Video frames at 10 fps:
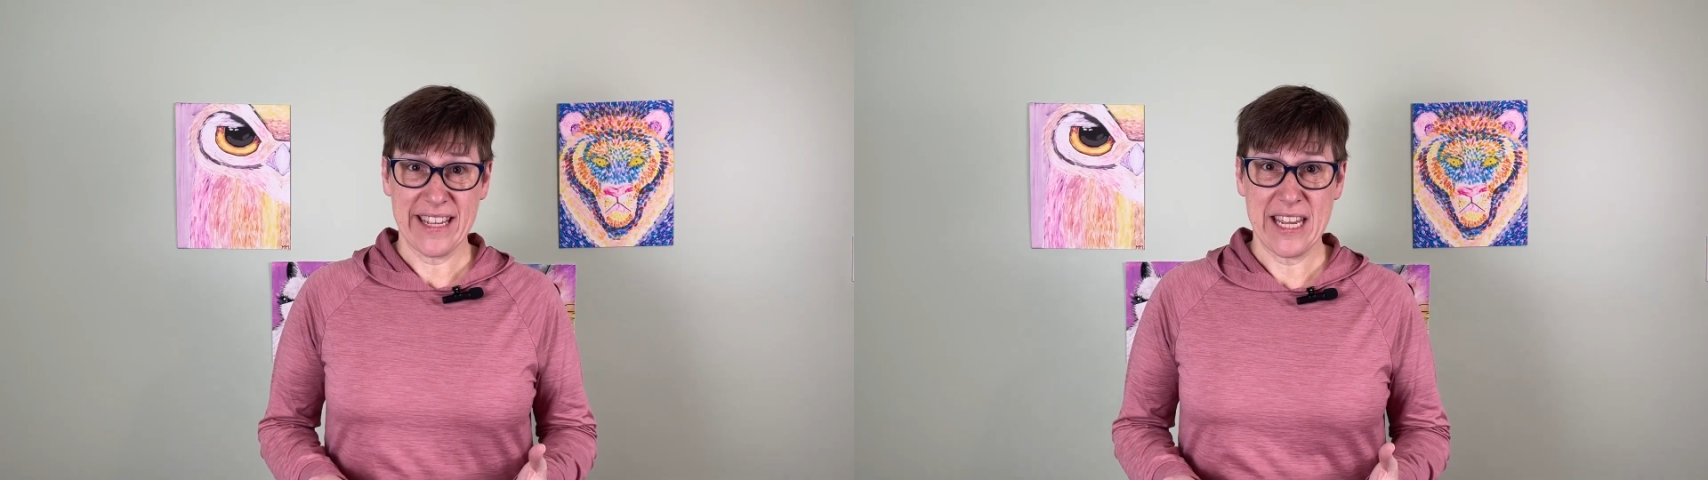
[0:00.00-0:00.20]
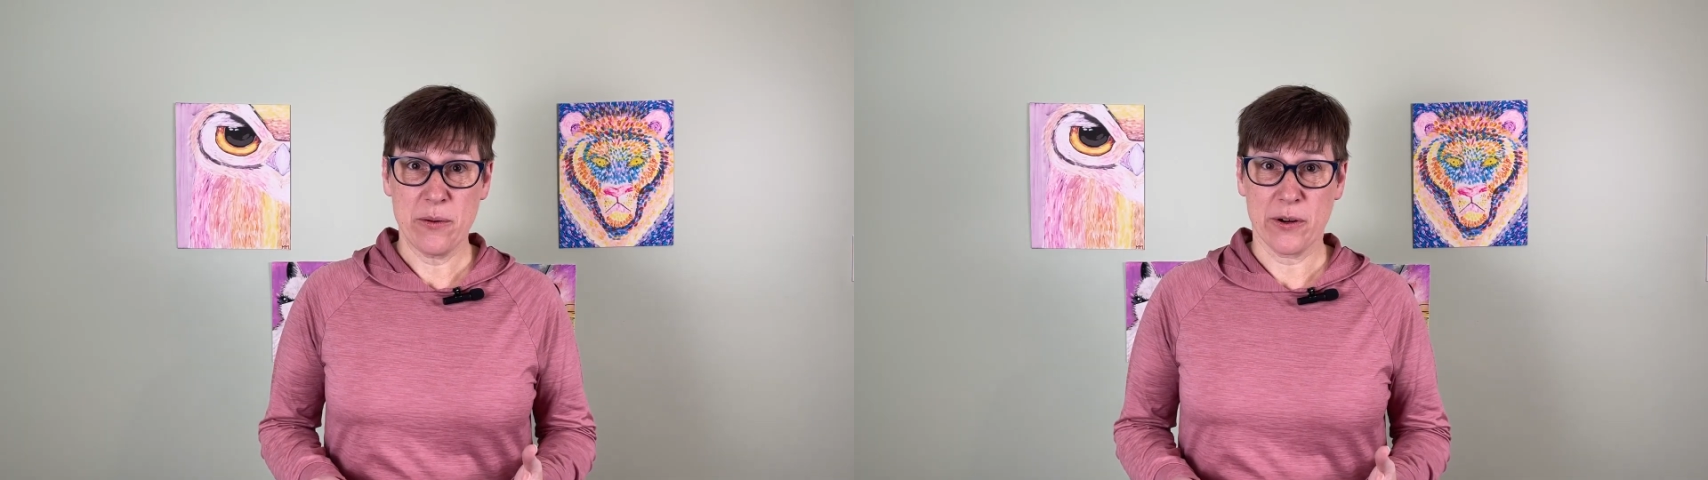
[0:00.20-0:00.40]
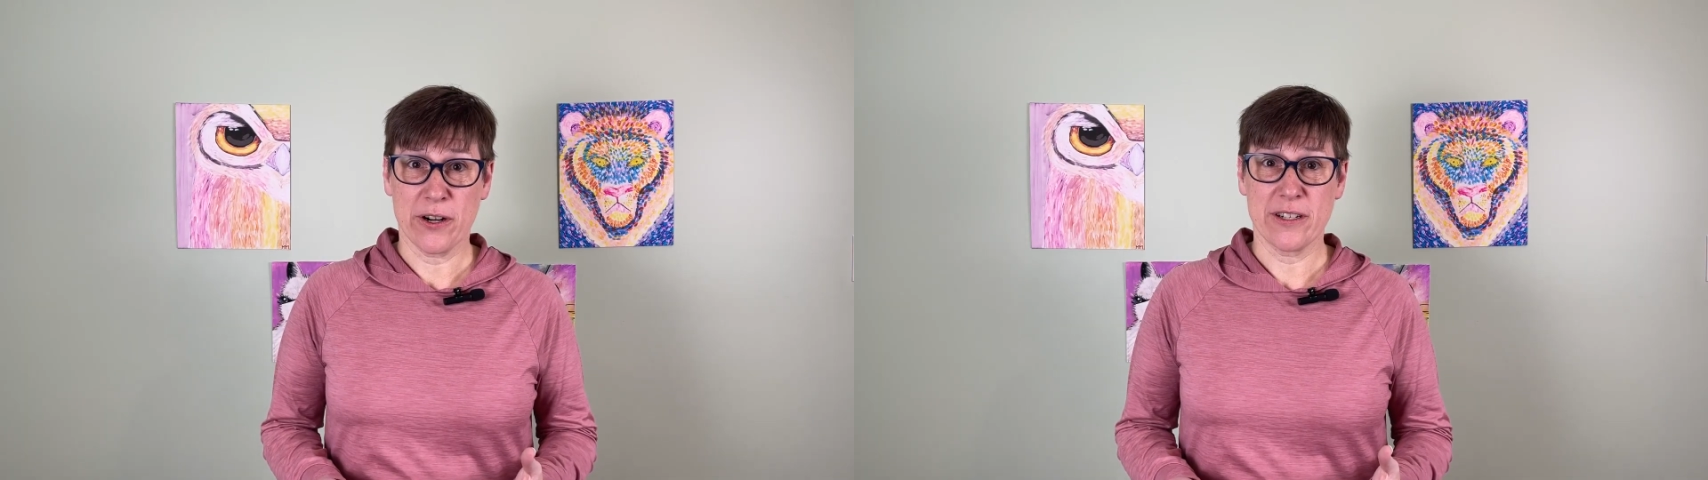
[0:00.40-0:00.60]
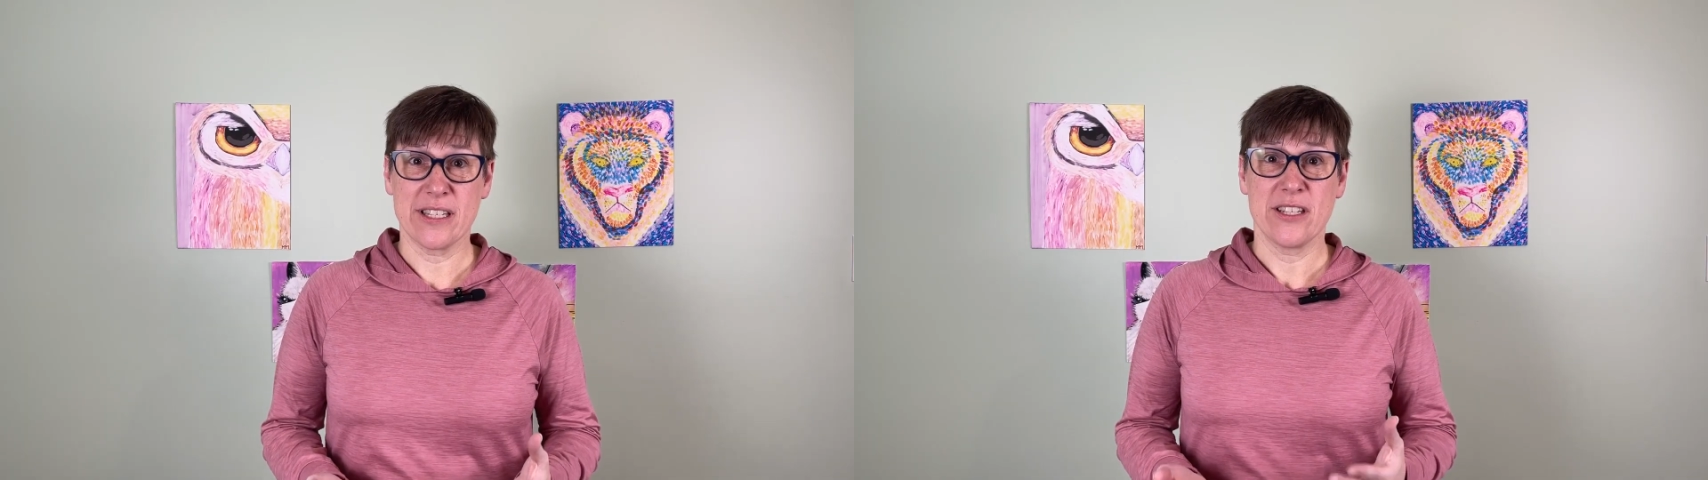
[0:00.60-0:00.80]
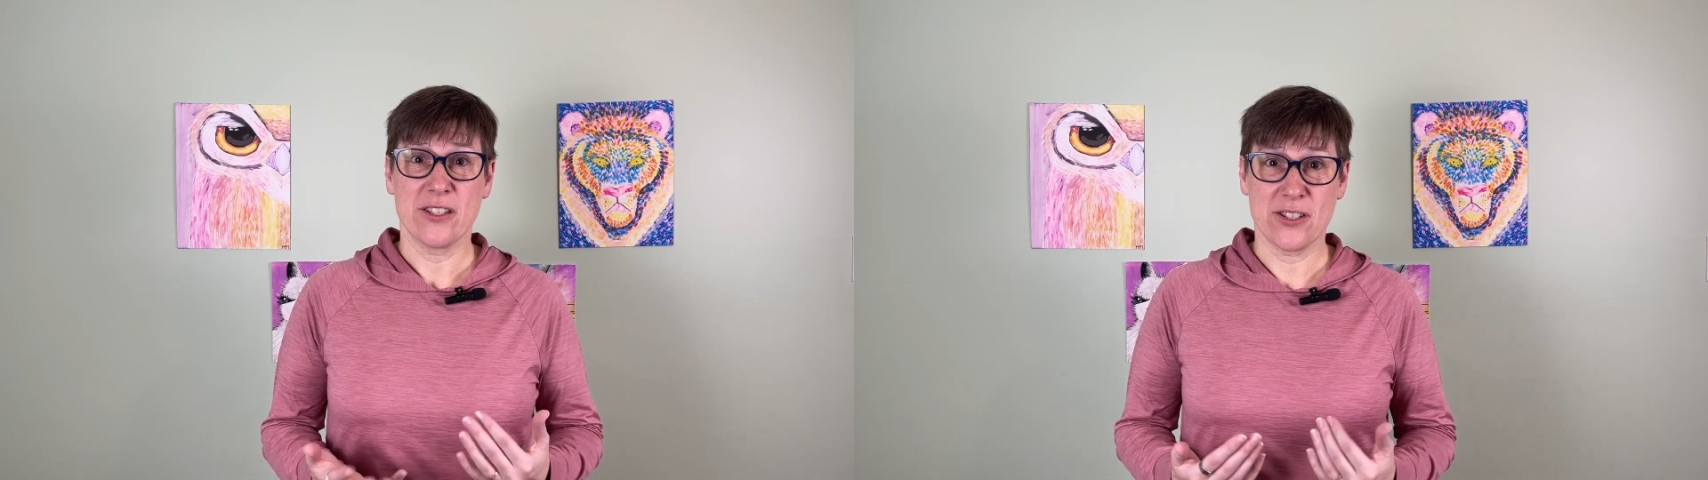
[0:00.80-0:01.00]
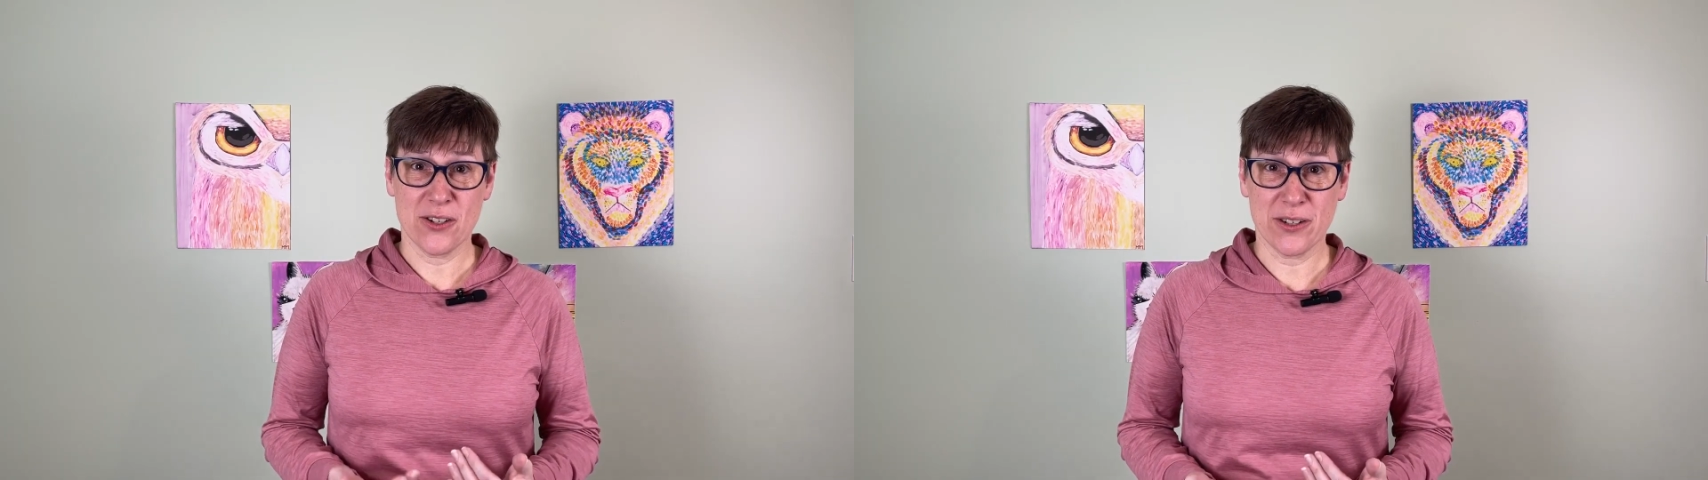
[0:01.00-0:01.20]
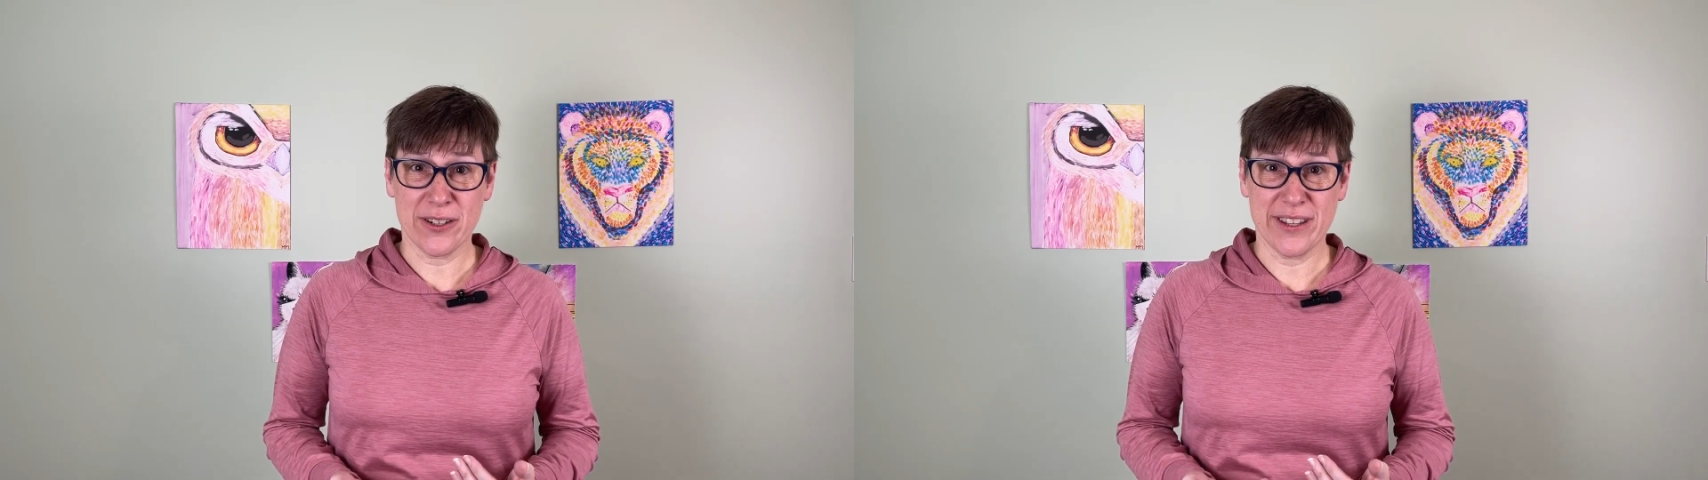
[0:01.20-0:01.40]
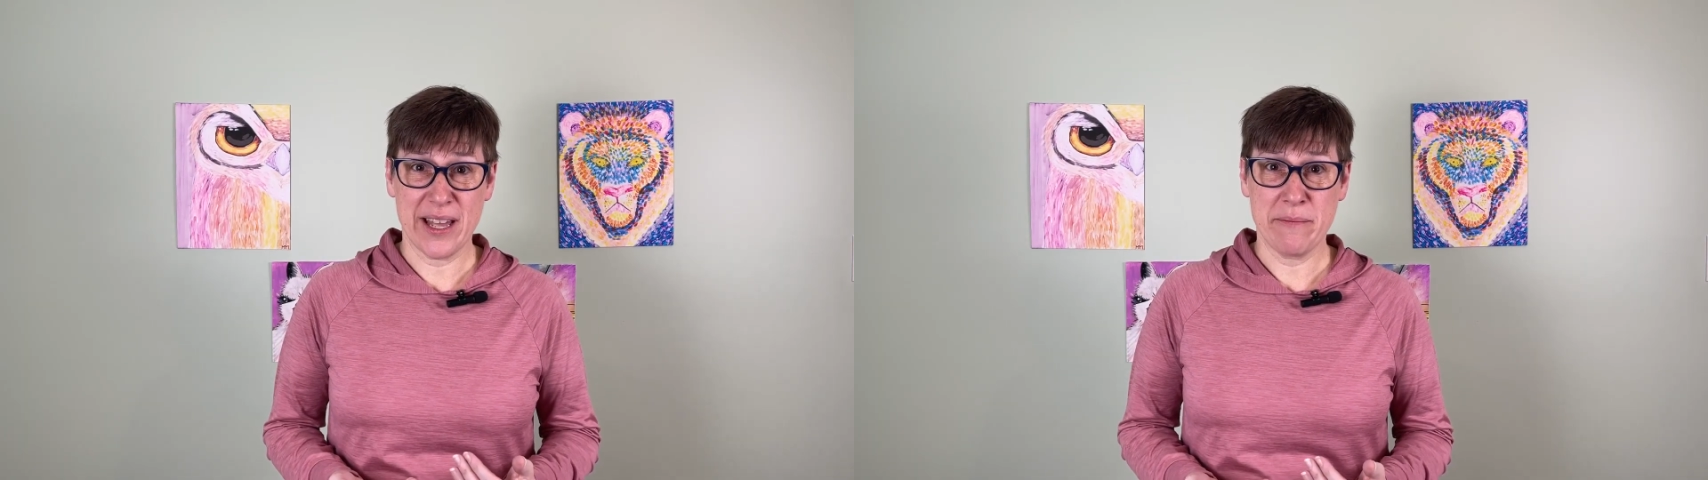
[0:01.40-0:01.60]
keywords,
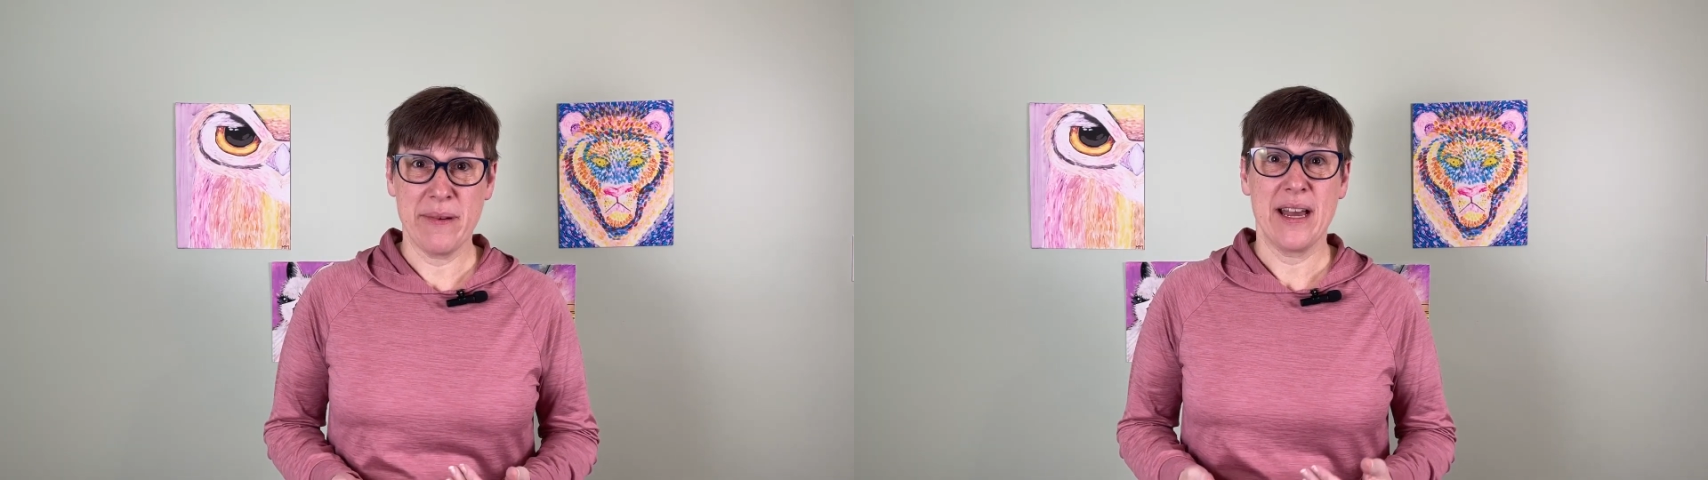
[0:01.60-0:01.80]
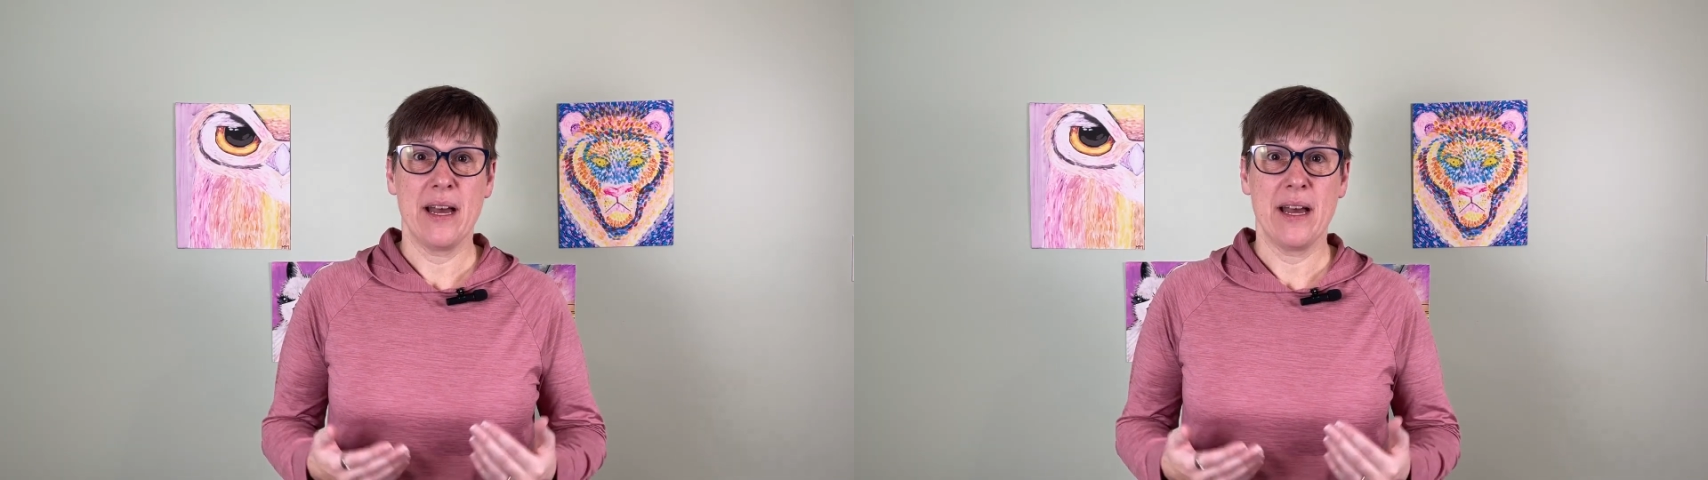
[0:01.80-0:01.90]
circle them,